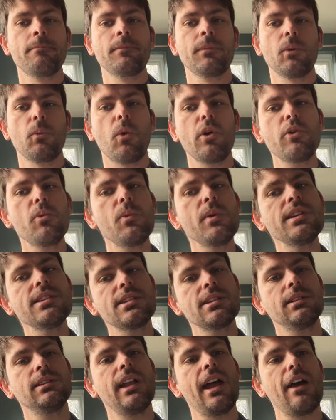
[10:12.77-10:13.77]
What do we
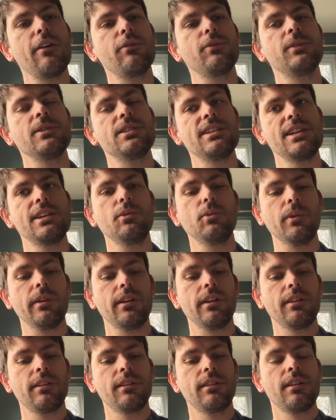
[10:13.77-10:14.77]
still have to deal
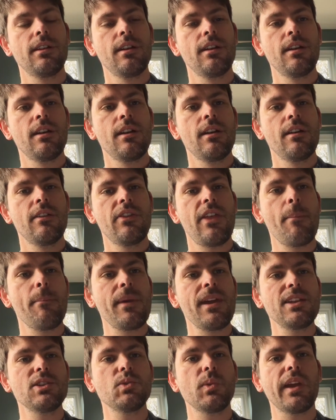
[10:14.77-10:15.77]
with? That
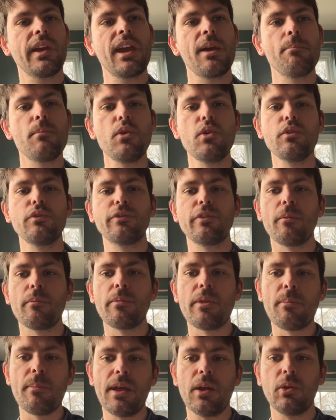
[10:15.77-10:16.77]
means we can move from
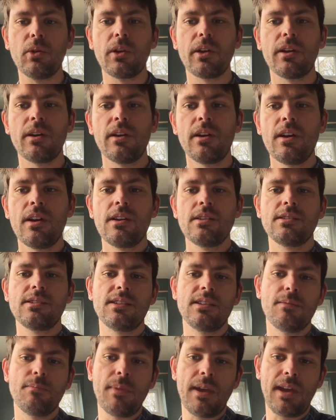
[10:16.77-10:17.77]
the milk to
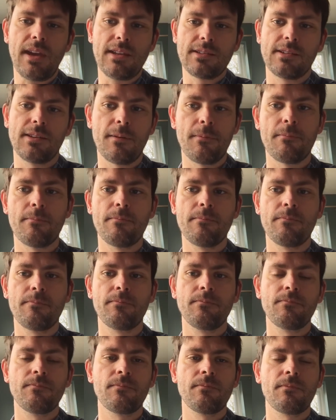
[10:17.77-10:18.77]
the meat.
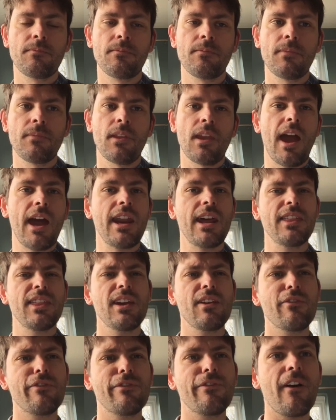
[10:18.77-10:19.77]
And I
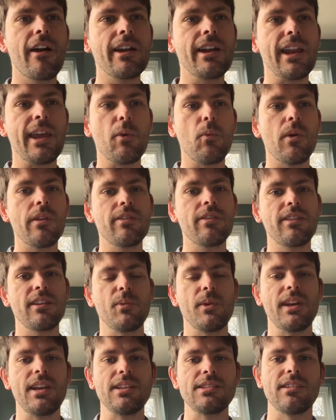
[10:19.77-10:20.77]
think finally, one thing
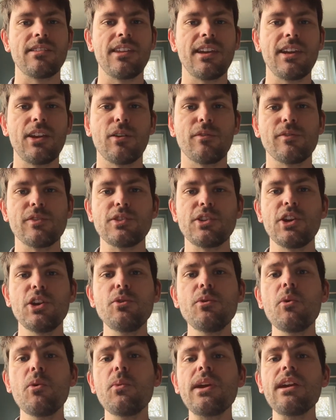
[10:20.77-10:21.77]
we need to think of is
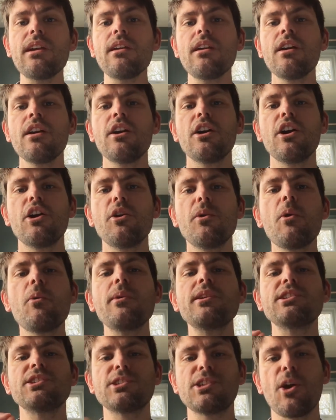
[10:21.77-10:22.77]
who are we
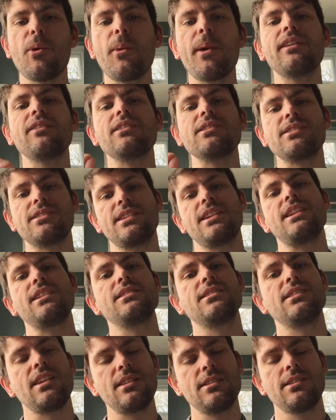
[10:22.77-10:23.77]
sowing the
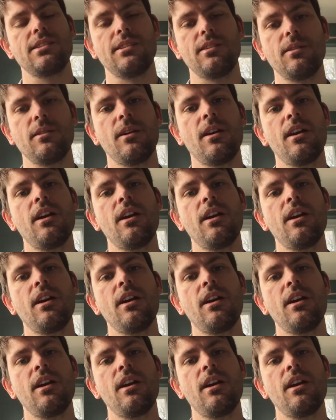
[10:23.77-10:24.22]
seeds into?